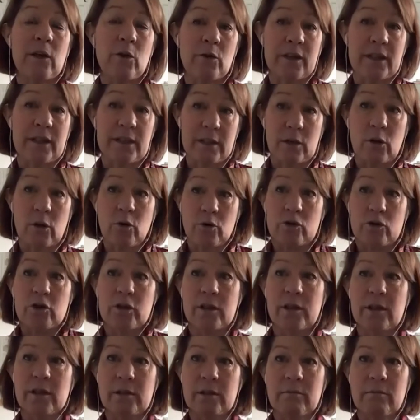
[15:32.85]
on is a
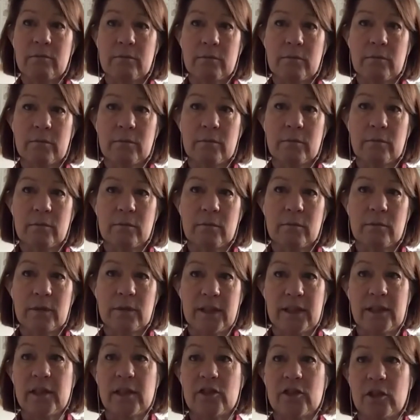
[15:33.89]
conscious
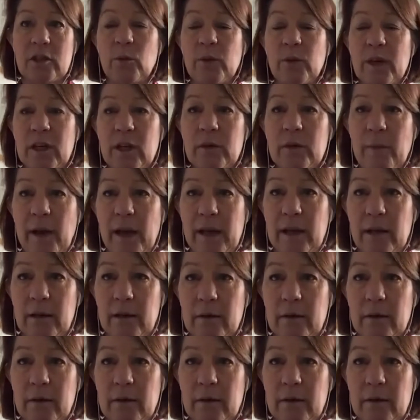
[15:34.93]
decision that we could make.